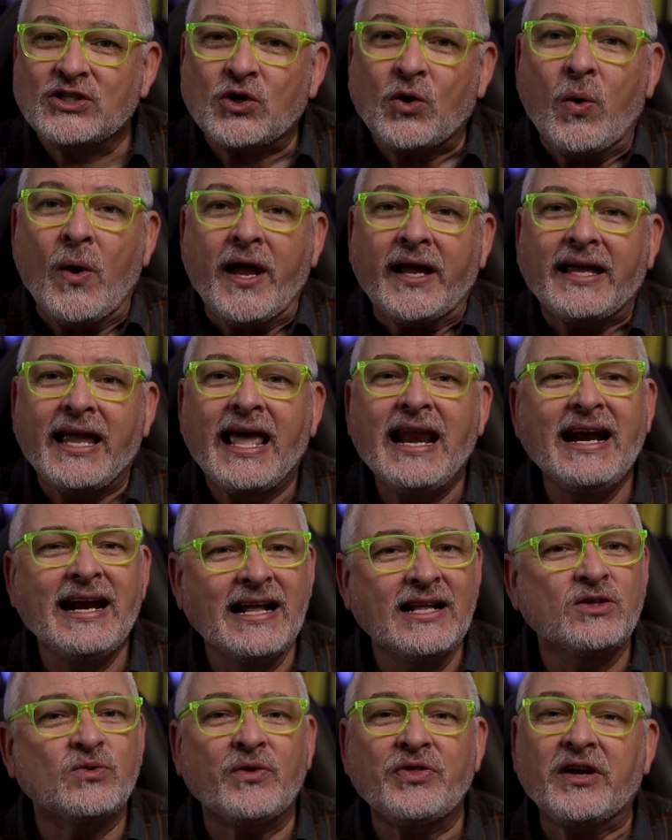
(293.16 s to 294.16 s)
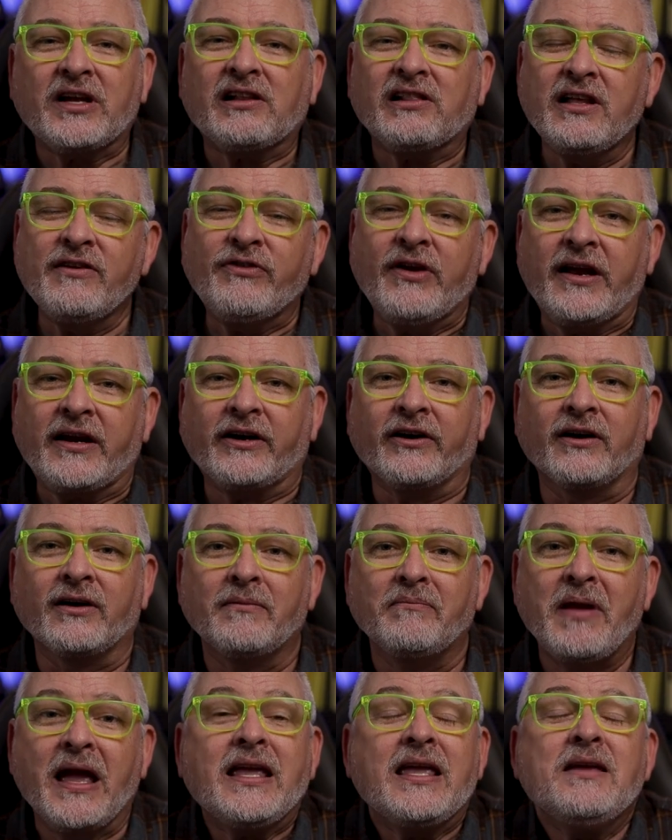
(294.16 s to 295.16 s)
is quick and it ends with a cliffhanger,
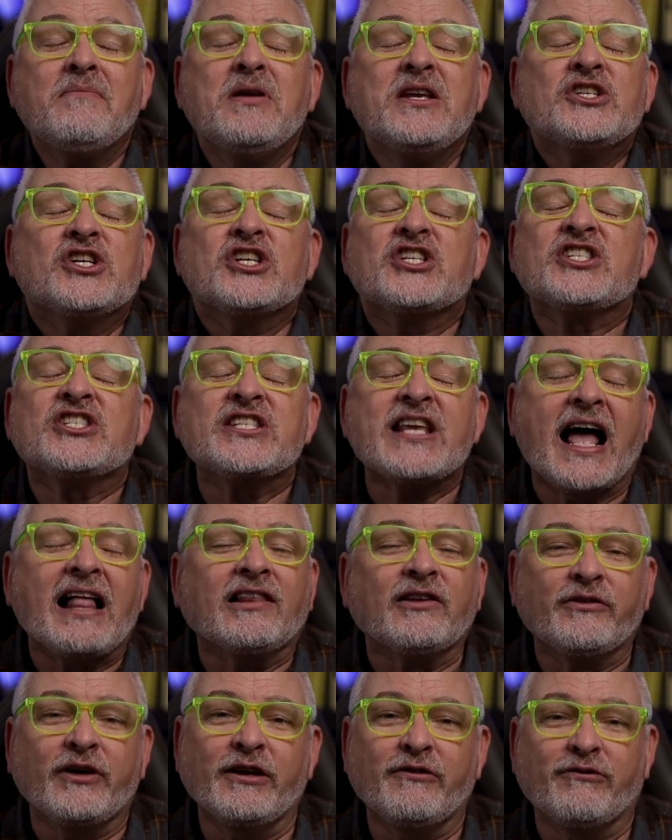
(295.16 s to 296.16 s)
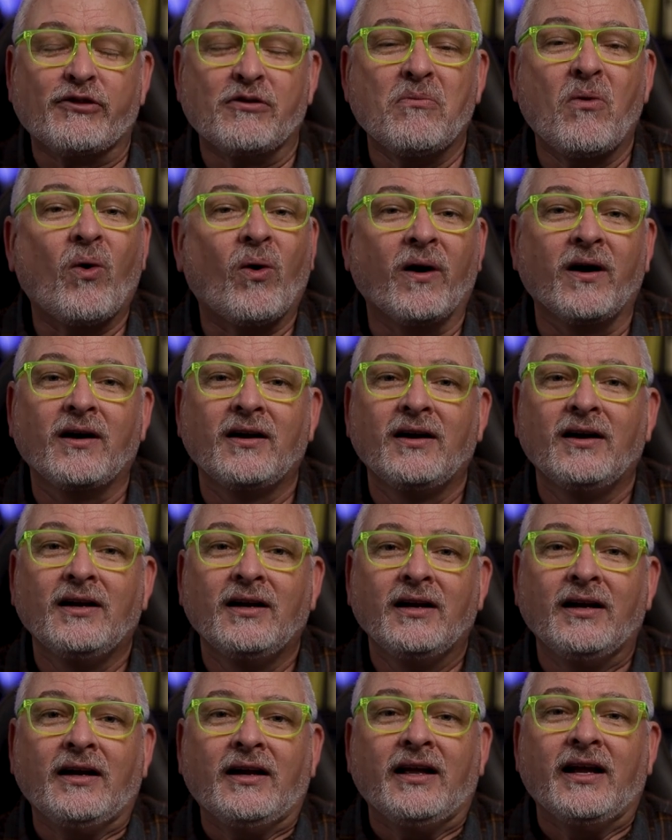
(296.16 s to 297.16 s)
making me just salivate for more.
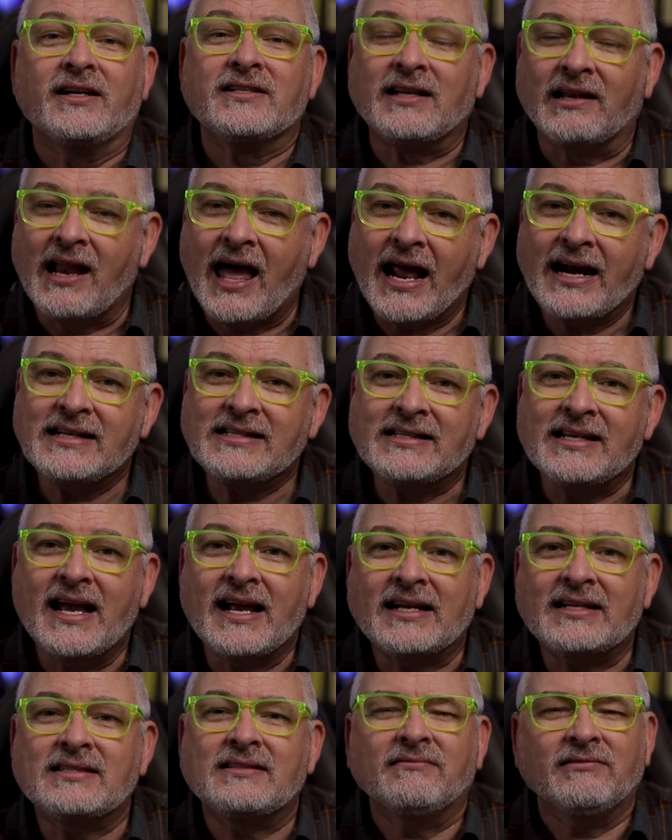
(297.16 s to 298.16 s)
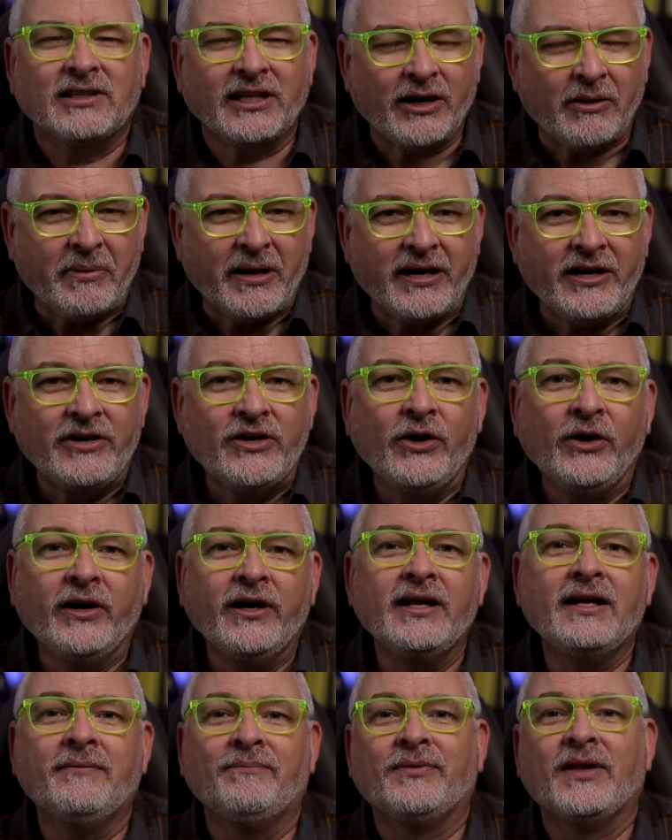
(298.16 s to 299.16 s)
There's a lot of sex, a little bit of
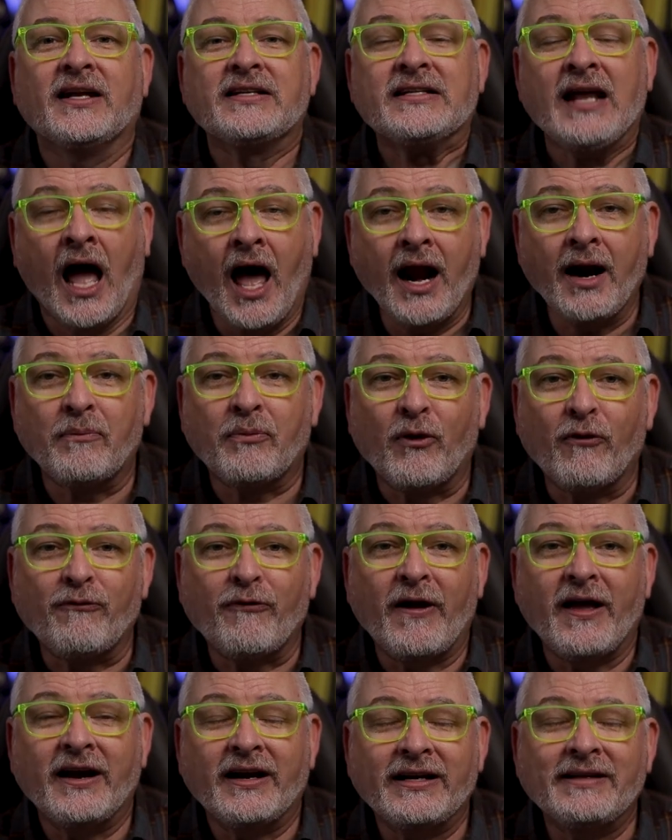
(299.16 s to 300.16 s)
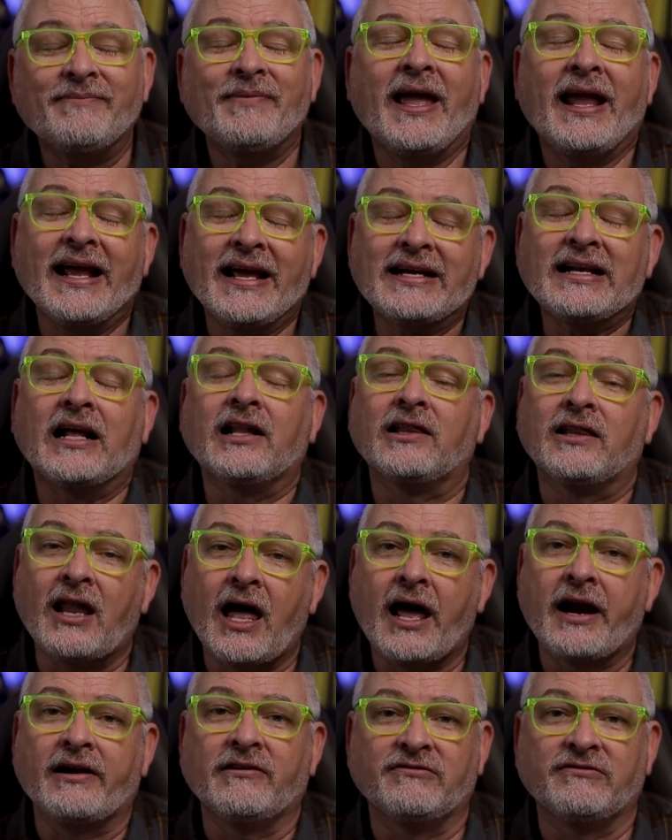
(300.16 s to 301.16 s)
nudity, a ton of profanity, and a lot